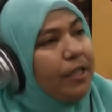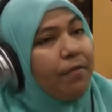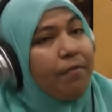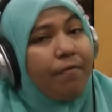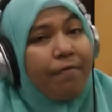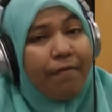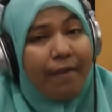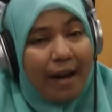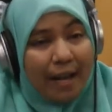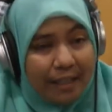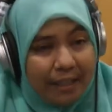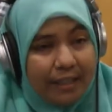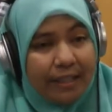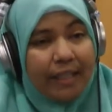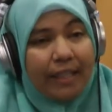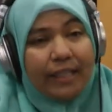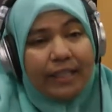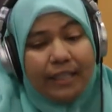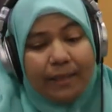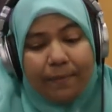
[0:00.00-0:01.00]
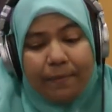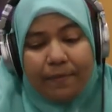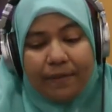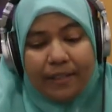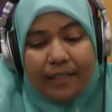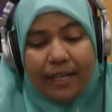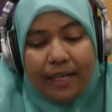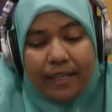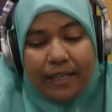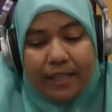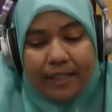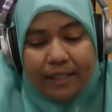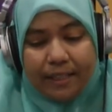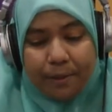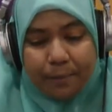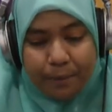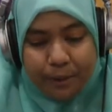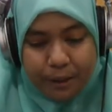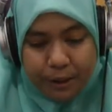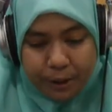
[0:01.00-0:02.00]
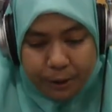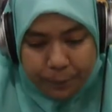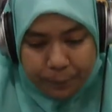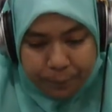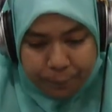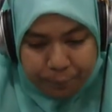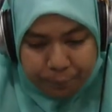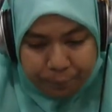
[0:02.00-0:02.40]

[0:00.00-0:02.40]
to validate some of the techniques that we do.